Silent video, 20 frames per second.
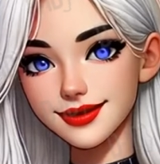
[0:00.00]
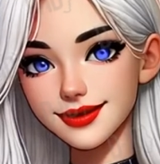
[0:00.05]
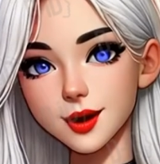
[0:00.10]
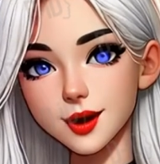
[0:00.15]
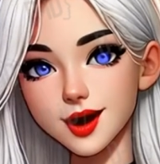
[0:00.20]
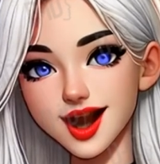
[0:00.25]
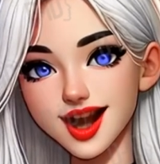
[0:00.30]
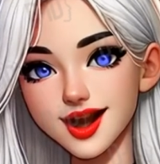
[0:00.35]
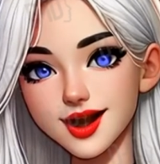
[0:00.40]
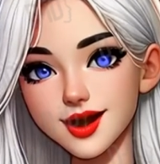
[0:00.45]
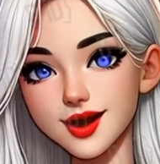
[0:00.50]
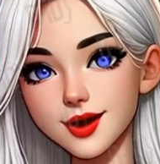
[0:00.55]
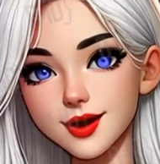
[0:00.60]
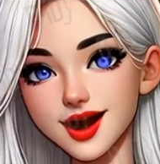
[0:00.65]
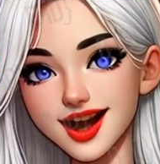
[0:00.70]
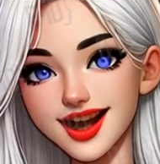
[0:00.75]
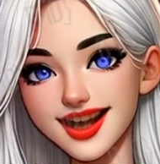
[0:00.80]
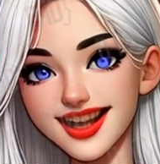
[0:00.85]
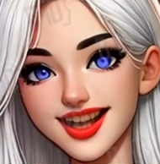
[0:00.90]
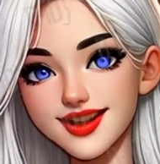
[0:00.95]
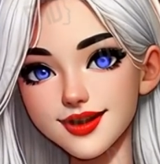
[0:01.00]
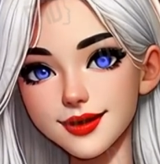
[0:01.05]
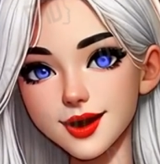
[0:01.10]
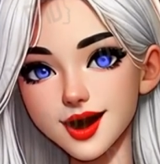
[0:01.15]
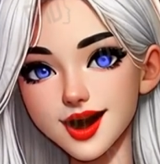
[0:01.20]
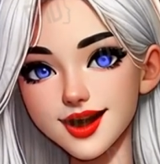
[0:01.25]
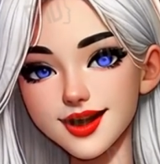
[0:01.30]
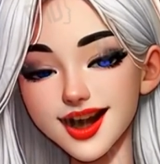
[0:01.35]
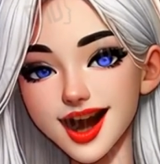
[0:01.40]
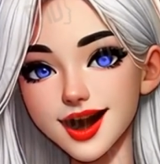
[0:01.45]
We use relative
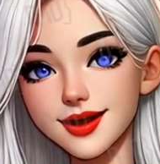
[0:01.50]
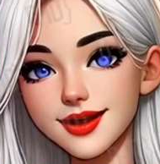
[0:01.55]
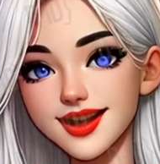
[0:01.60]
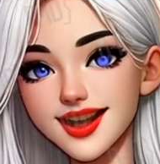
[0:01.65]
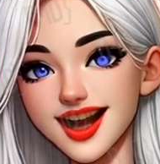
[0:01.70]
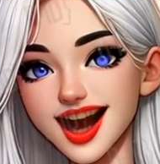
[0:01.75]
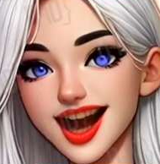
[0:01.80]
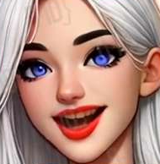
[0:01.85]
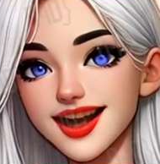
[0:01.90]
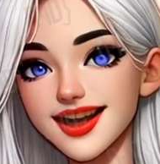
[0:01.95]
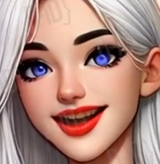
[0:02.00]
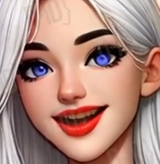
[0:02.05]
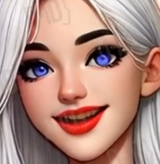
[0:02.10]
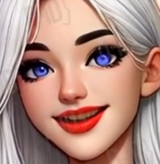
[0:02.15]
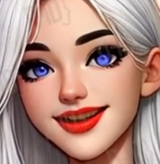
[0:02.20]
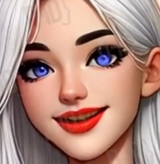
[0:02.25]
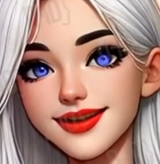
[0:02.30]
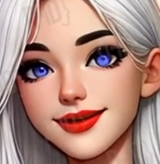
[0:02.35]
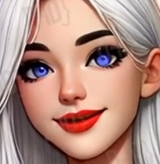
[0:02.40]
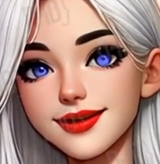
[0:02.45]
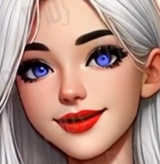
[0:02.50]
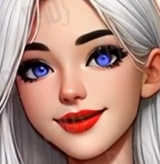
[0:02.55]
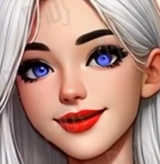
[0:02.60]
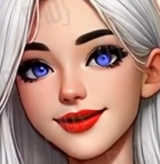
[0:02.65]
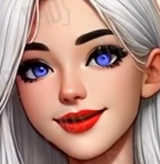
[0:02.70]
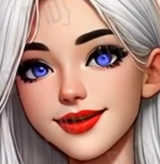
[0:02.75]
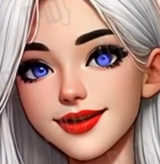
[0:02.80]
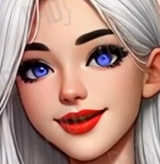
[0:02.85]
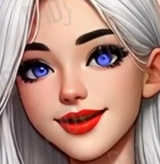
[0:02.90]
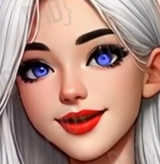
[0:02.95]
pronouns like
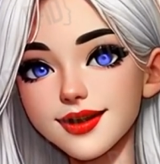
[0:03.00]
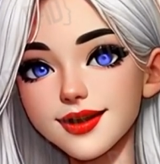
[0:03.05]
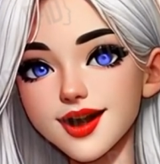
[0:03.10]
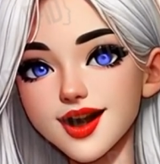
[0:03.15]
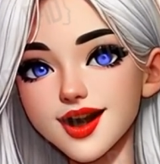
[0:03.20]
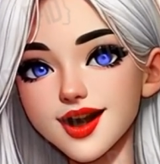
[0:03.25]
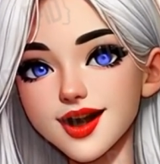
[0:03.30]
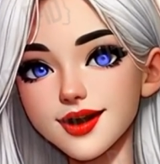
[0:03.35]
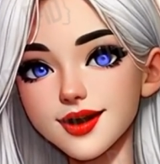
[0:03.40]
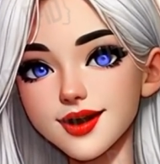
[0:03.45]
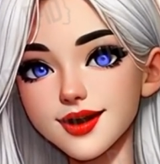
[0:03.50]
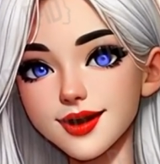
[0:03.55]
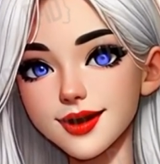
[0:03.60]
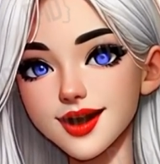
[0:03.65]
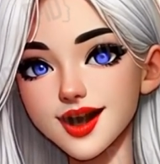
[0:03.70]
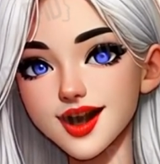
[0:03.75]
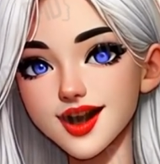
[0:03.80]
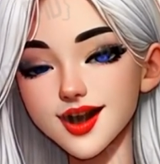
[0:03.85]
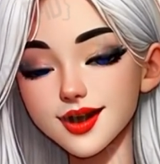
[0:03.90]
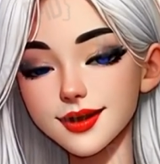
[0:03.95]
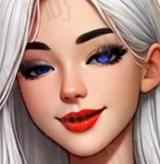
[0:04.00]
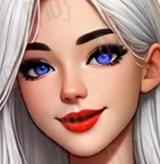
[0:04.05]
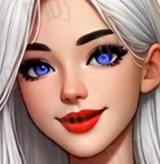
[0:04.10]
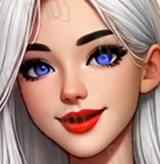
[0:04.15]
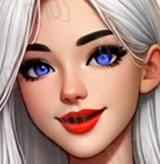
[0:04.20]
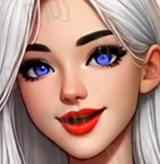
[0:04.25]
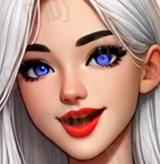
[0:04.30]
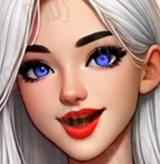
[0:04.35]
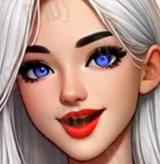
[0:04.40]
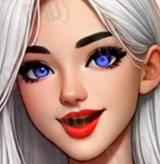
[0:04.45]
who, whom,
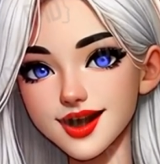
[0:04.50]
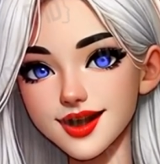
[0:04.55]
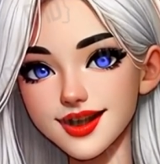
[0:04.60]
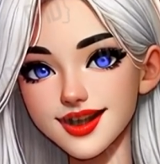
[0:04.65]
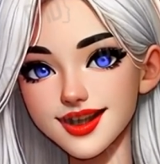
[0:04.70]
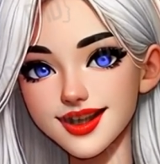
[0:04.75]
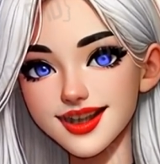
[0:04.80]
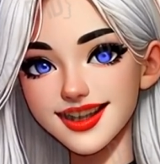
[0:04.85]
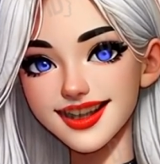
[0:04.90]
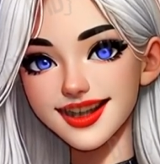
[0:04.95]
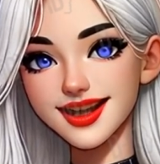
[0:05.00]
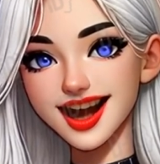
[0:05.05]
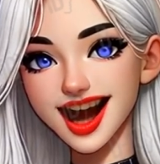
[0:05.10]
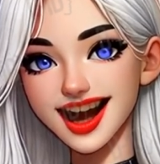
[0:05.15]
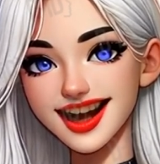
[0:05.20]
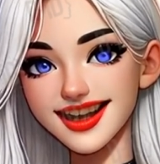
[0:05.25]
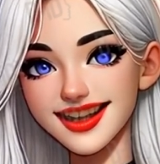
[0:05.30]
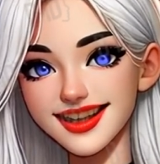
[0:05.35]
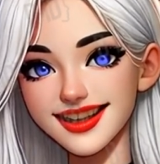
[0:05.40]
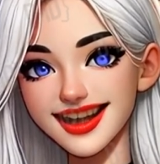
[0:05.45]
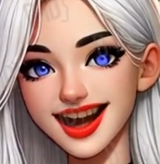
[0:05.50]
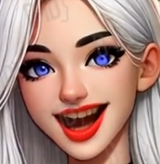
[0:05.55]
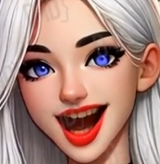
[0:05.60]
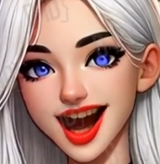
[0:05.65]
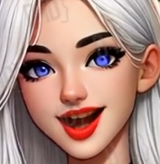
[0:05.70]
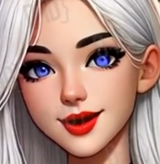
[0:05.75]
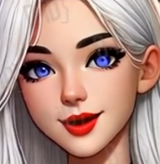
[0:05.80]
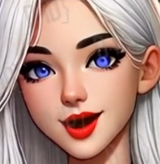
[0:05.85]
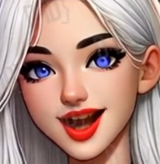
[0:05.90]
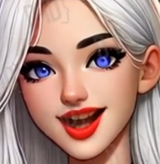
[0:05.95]
whose, that,
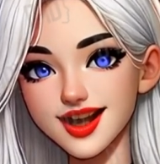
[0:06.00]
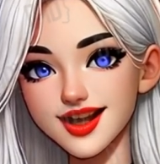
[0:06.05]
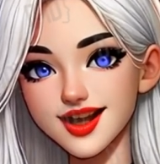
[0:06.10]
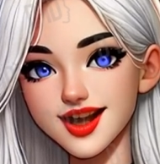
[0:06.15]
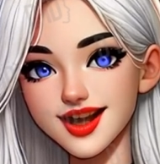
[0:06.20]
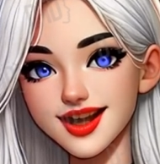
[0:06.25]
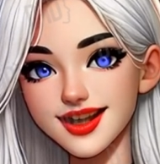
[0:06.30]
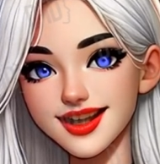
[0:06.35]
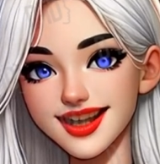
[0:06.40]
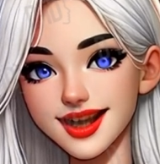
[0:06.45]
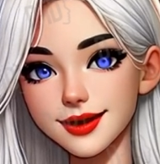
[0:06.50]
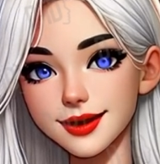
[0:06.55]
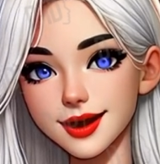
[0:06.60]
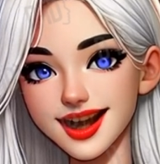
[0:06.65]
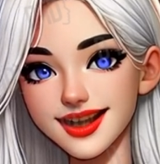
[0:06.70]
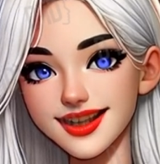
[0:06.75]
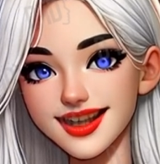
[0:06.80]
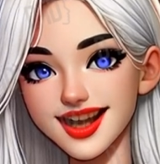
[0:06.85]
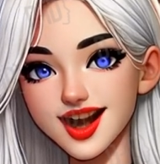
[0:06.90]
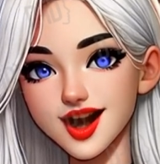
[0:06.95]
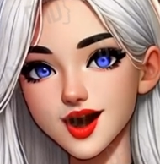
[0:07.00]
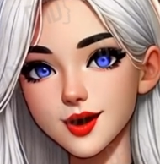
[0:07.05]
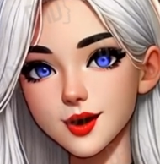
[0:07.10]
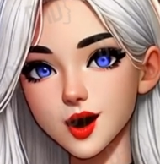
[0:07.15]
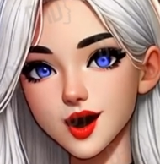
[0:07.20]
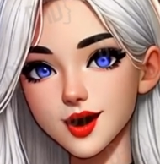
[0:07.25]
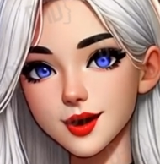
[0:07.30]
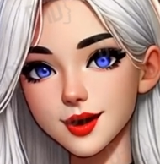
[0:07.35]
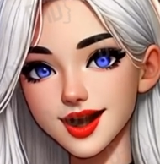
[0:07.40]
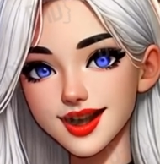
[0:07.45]
and which, depending on
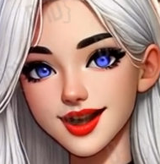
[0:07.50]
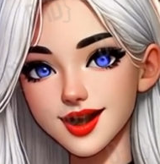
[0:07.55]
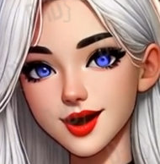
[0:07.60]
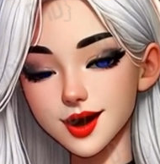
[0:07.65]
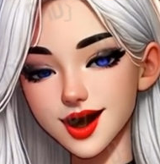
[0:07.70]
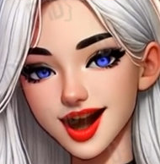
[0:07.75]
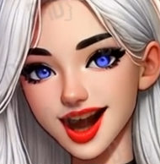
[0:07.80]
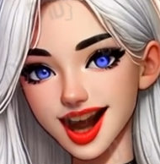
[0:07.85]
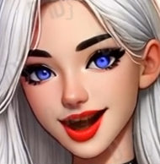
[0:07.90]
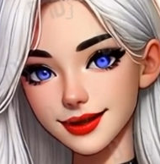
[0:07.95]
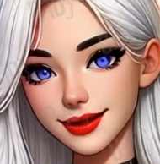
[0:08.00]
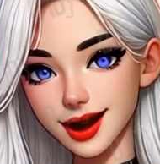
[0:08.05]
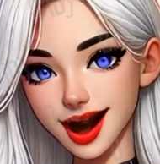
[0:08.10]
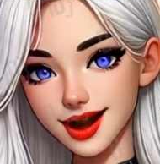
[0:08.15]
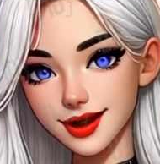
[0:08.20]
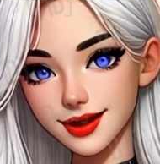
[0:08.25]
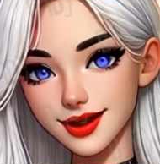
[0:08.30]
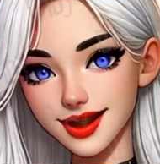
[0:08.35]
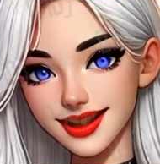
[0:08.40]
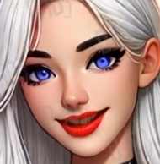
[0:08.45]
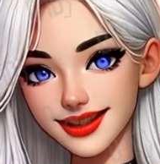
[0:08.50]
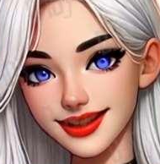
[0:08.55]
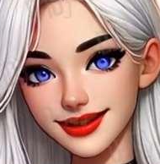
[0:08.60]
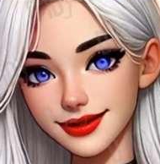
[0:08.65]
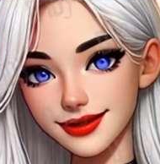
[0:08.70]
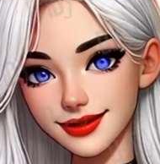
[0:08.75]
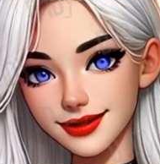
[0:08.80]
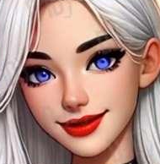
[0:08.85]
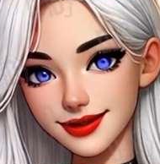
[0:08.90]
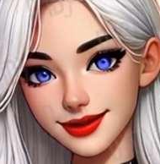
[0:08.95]
what we're talking about.
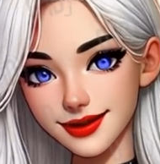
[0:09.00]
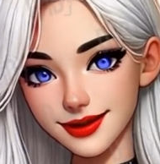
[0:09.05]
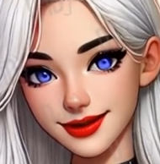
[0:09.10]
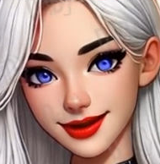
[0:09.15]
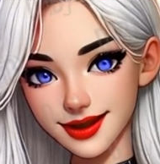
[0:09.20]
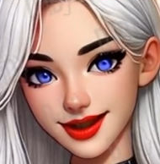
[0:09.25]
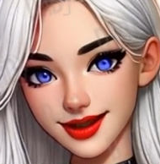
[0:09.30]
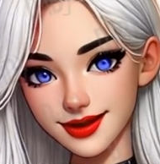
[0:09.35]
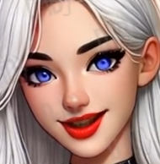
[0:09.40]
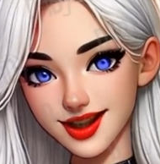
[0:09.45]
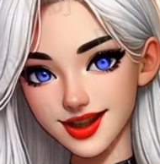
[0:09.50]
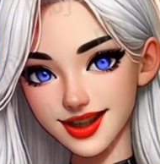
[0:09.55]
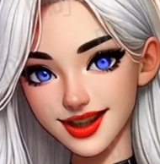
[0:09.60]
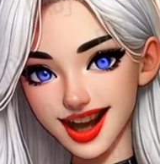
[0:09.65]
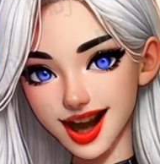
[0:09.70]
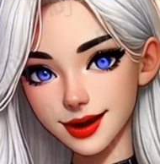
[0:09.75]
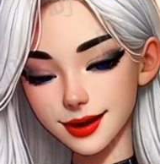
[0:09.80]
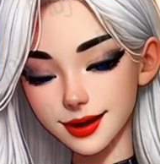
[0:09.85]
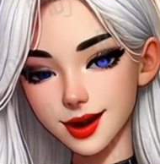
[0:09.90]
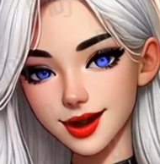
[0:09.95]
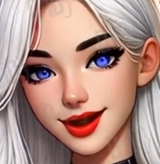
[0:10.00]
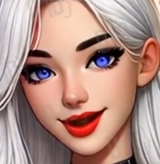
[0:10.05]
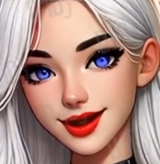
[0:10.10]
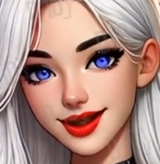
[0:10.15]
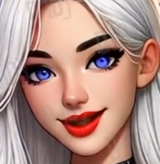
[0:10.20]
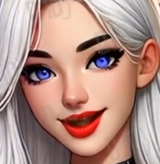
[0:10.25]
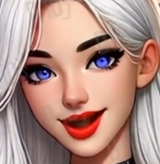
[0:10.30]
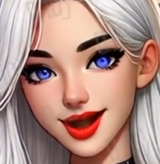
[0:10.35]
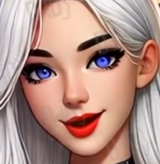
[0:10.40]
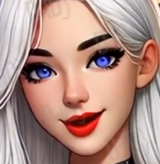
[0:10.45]
For example,
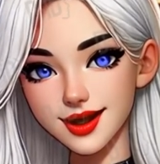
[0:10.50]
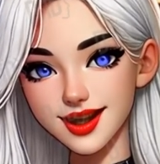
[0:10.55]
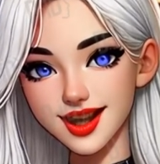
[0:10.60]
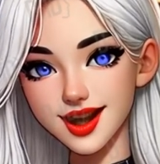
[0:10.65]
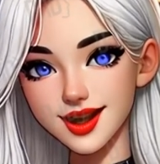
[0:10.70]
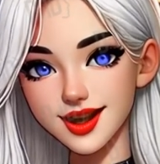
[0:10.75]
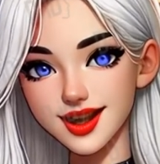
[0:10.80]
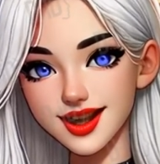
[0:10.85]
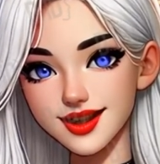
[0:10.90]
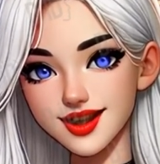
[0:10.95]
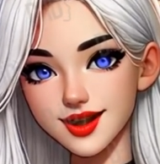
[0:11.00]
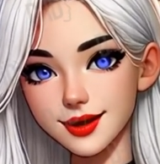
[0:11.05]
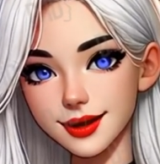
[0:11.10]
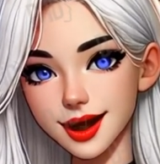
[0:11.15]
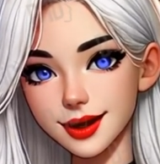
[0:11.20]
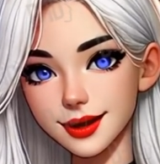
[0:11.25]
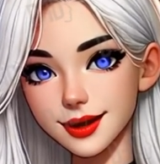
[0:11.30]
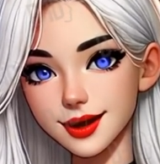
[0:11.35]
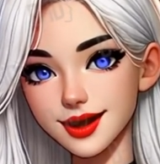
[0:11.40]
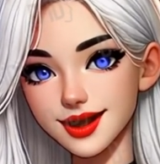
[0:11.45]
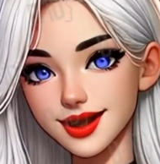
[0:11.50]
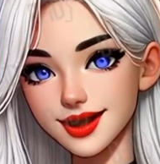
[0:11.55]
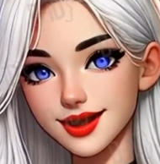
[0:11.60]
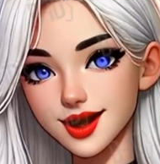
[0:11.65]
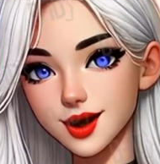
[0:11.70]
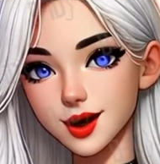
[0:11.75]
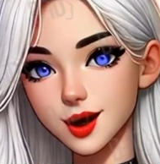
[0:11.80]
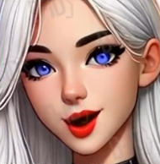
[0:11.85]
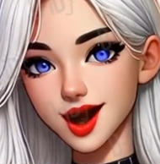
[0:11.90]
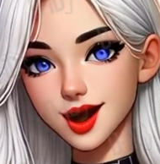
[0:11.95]
who is used for people,
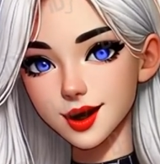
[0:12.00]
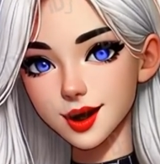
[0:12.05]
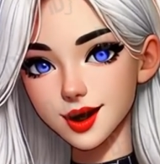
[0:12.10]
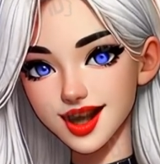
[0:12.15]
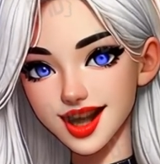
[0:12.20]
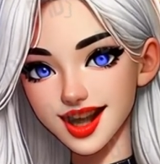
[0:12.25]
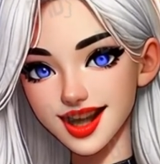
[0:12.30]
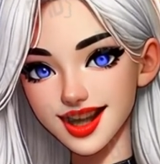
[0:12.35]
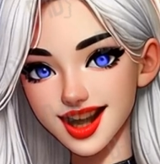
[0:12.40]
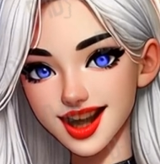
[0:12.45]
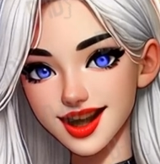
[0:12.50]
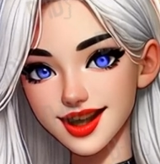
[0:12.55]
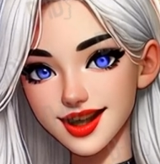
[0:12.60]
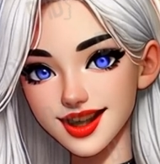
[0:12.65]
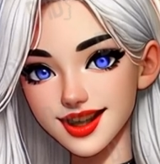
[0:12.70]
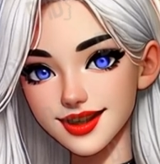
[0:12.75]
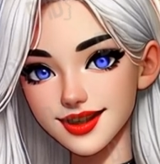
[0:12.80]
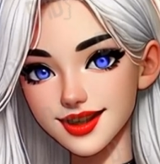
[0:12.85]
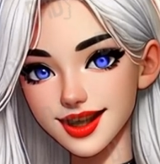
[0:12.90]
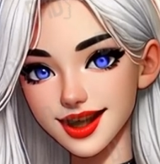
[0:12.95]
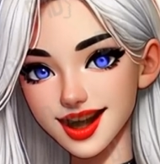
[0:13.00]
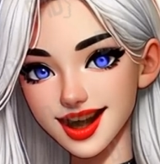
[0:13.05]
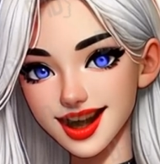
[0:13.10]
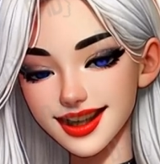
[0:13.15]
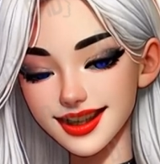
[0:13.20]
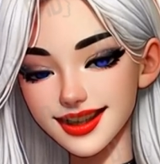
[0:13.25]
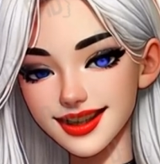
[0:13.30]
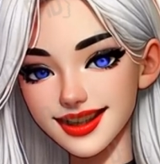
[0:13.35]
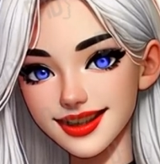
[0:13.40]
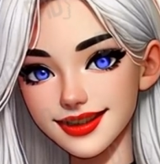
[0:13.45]
while which is used for
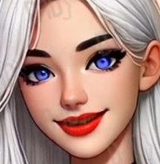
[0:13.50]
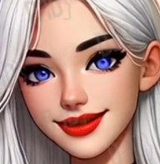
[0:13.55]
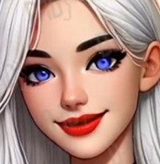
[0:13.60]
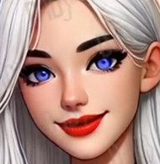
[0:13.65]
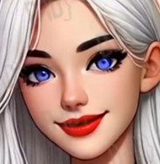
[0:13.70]
things.